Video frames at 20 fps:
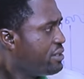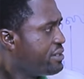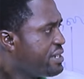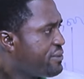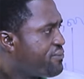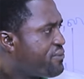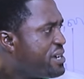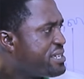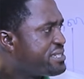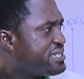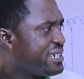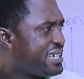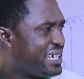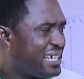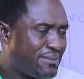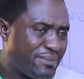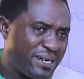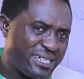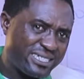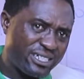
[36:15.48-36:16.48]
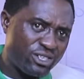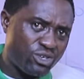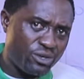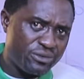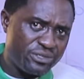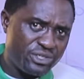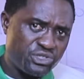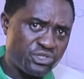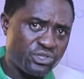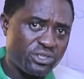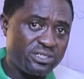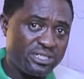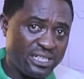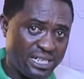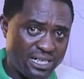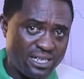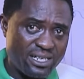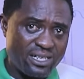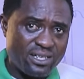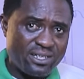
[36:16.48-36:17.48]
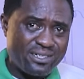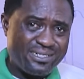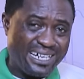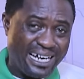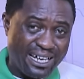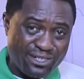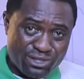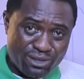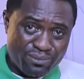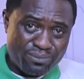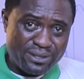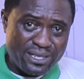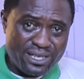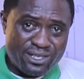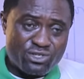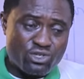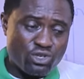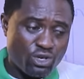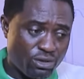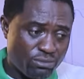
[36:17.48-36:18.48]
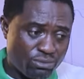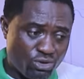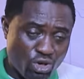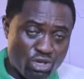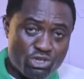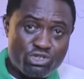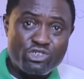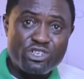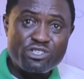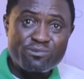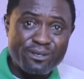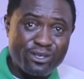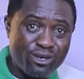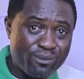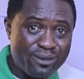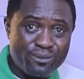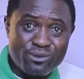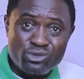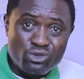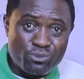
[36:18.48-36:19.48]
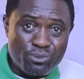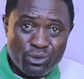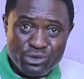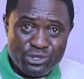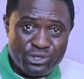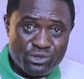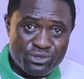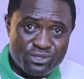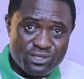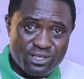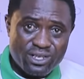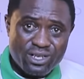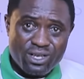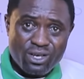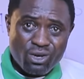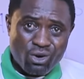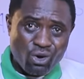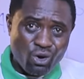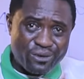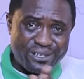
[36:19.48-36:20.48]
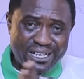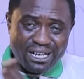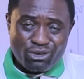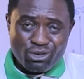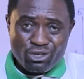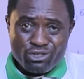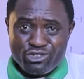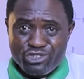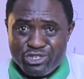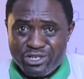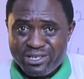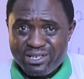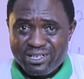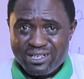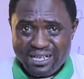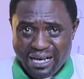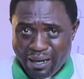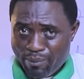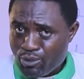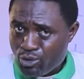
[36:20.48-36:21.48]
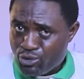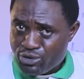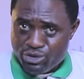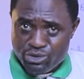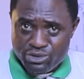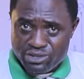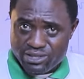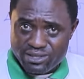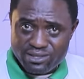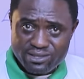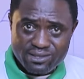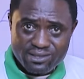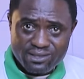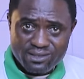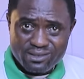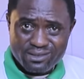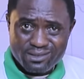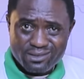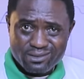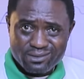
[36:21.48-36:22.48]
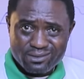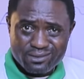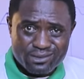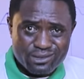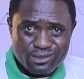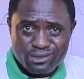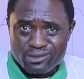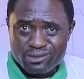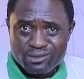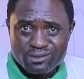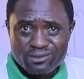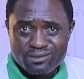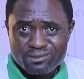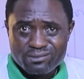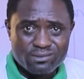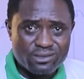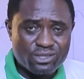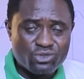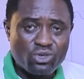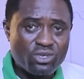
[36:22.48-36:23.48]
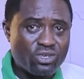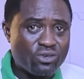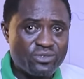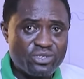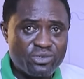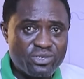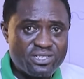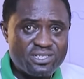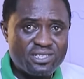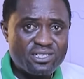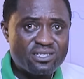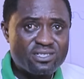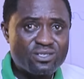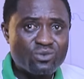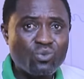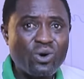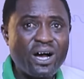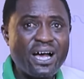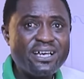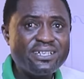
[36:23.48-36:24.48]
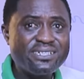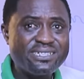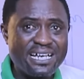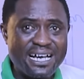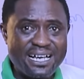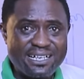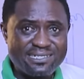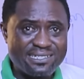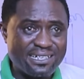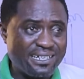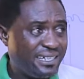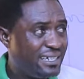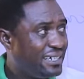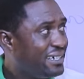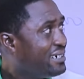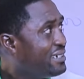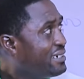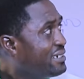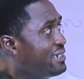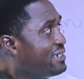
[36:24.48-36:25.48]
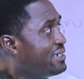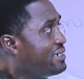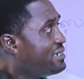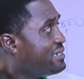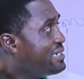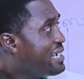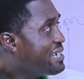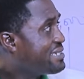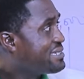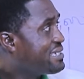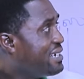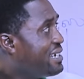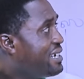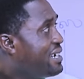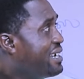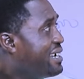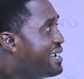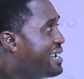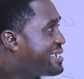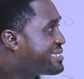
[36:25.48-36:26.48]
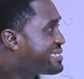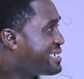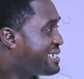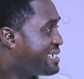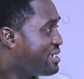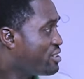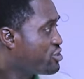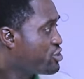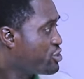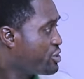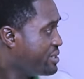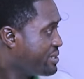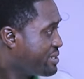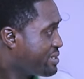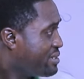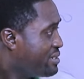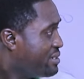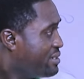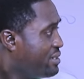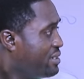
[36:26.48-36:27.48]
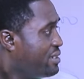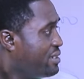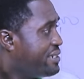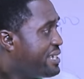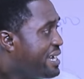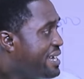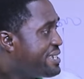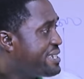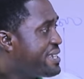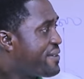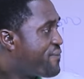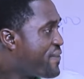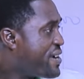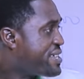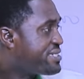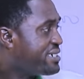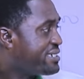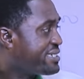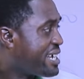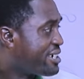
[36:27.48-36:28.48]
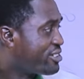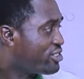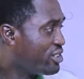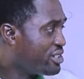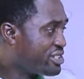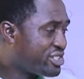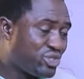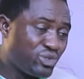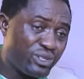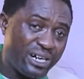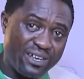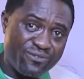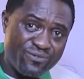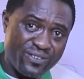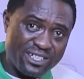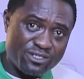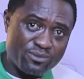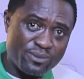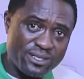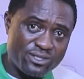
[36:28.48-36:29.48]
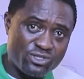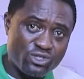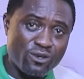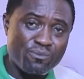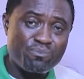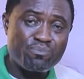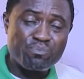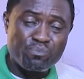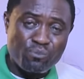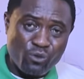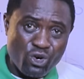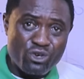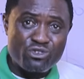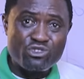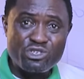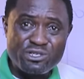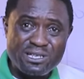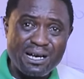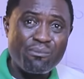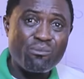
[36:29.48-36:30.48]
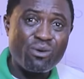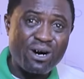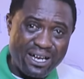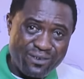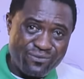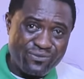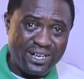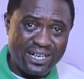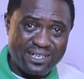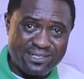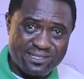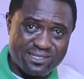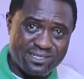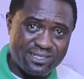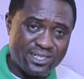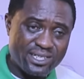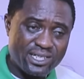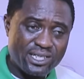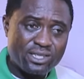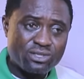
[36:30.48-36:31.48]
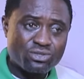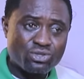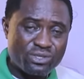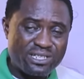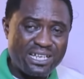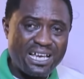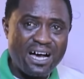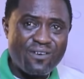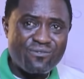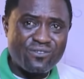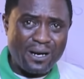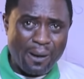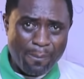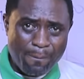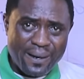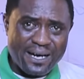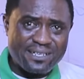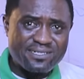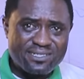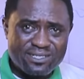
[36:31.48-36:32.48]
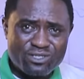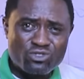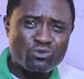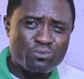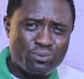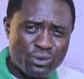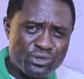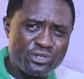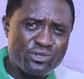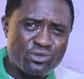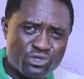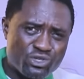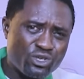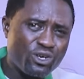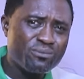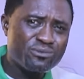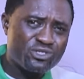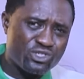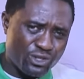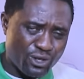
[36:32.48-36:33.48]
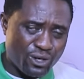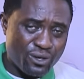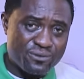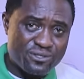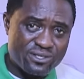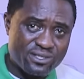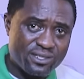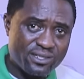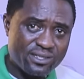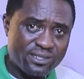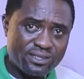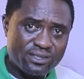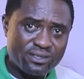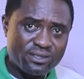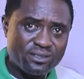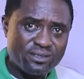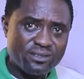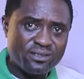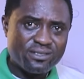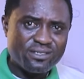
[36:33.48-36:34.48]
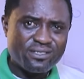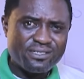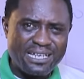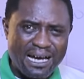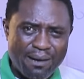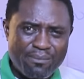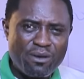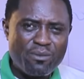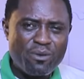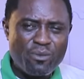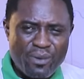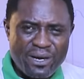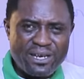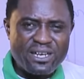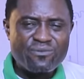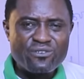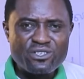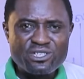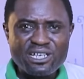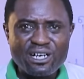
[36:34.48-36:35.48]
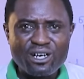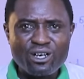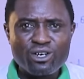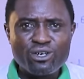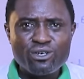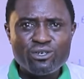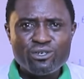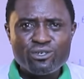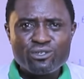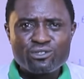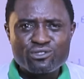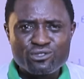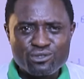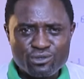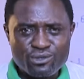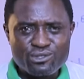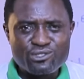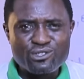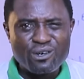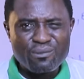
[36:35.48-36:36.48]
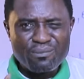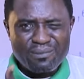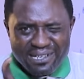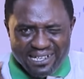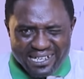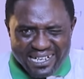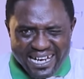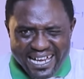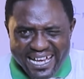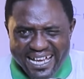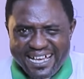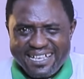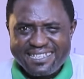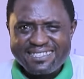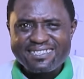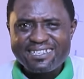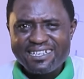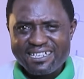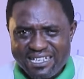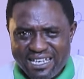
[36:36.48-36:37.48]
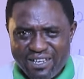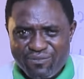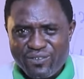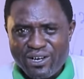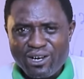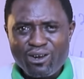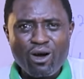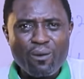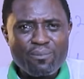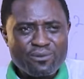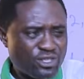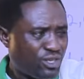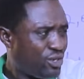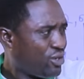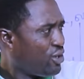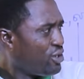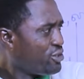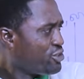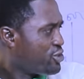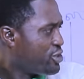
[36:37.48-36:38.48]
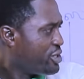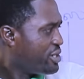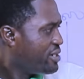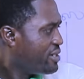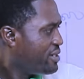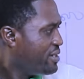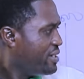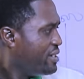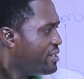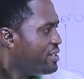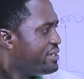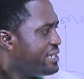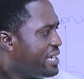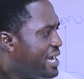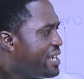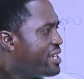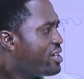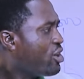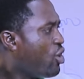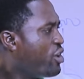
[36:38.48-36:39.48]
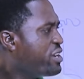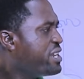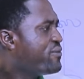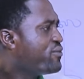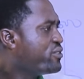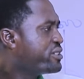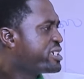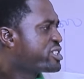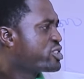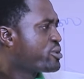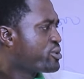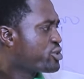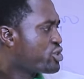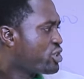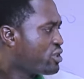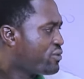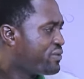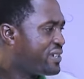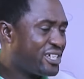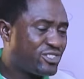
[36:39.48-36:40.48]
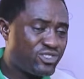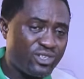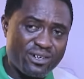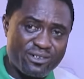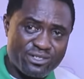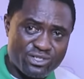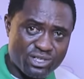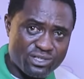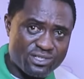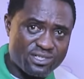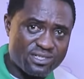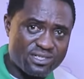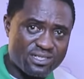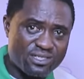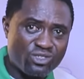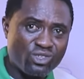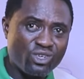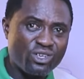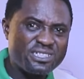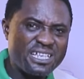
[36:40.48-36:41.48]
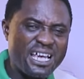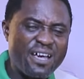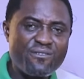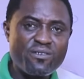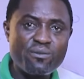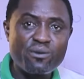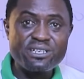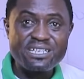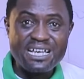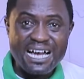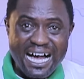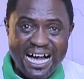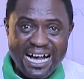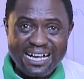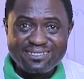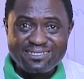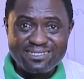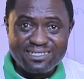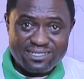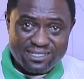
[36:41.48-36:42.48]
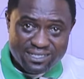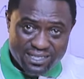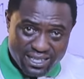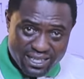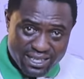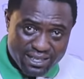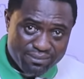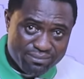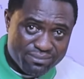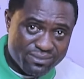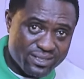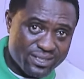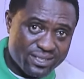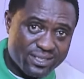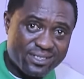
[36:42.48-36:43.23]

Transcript: Difference in climatic condition, yeah, there are some things some countries may not be able to produce, other country can produce it. So it's one of the reasons why there is a external trade. Then difference in technological advancement, some countries are more advanced, so they have capacity to produce some stuffs that may be beneficial to some less developed country. Then uneven distribution of natural resources. Not everybody has the same